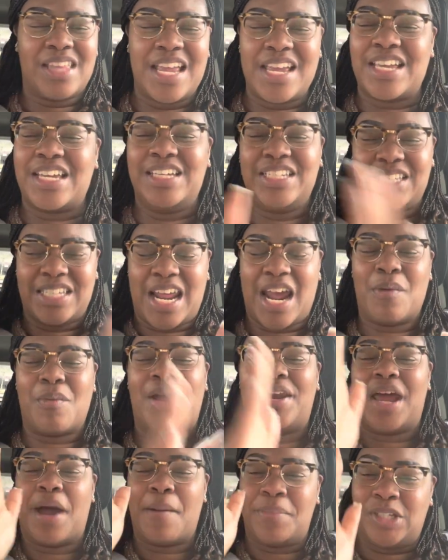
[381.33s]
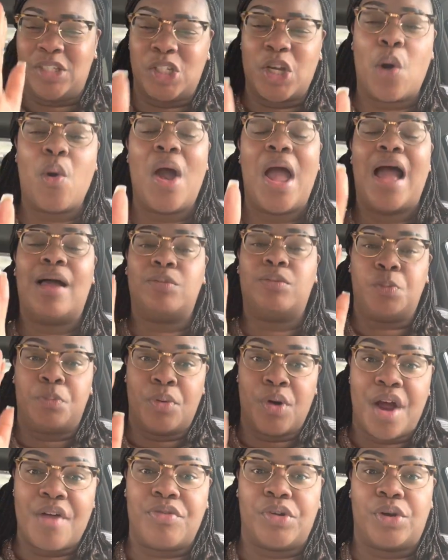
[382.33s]
his name right now, but Joab's
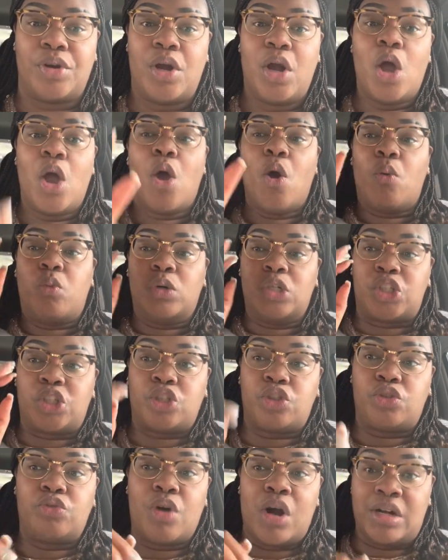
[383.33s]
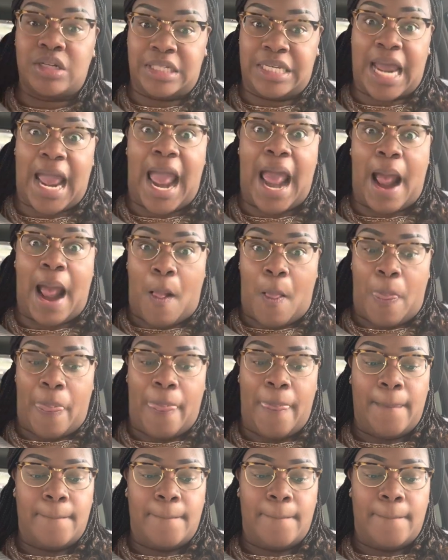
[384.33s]
brother was struck down.